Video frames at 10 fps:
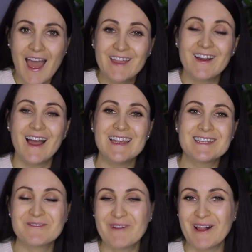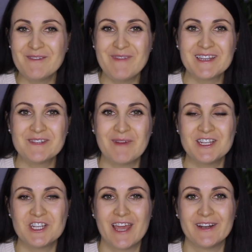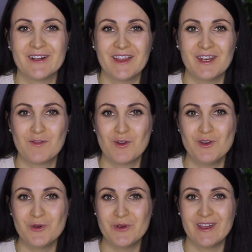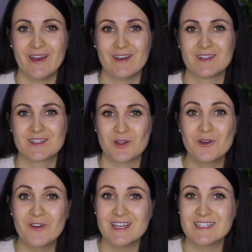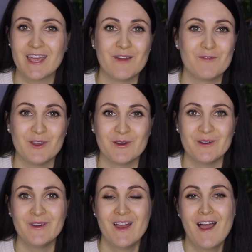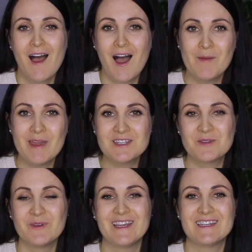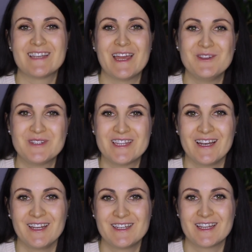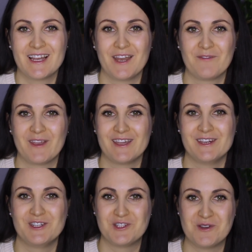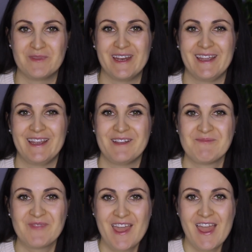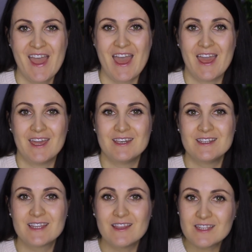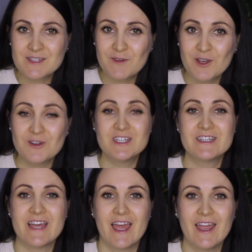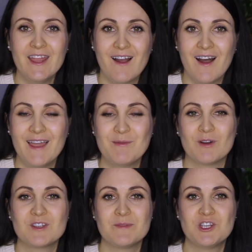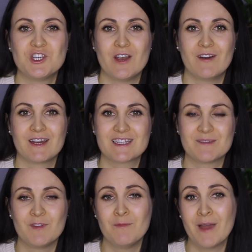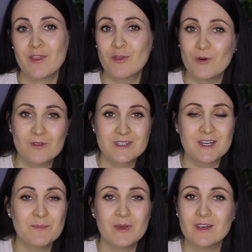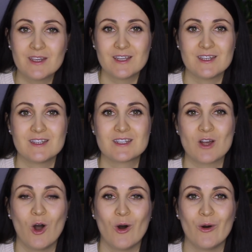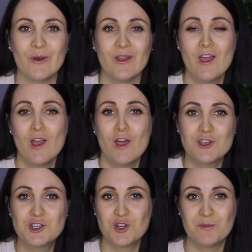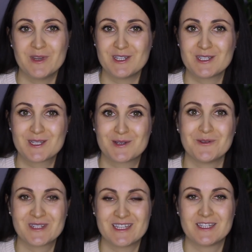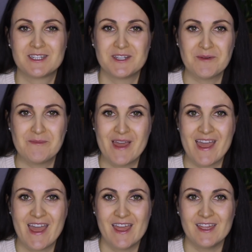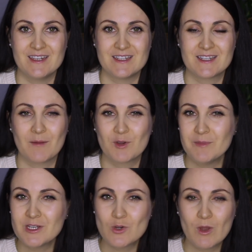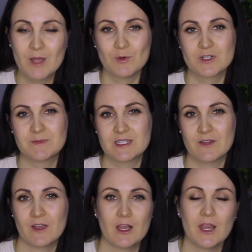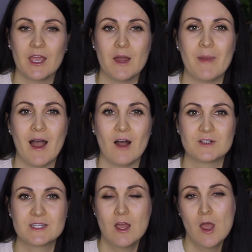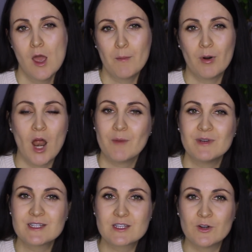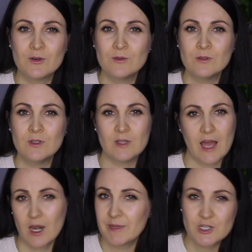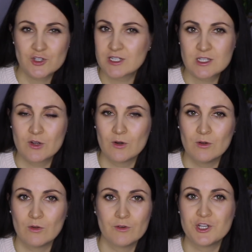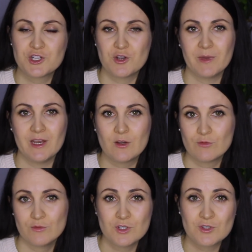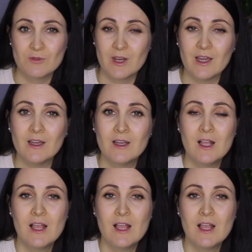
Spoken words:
Hey guys, welcome back to my channel, and if you're new here, it is so great to have you. I'm Antoinette, a New Zealander living in Germany. And in this video today, I am going to be sharing some of my thoughts and opinions on the German school system. And I'm going to be talking more specifically about primary school, elementary school, or in Germany, Grundschule.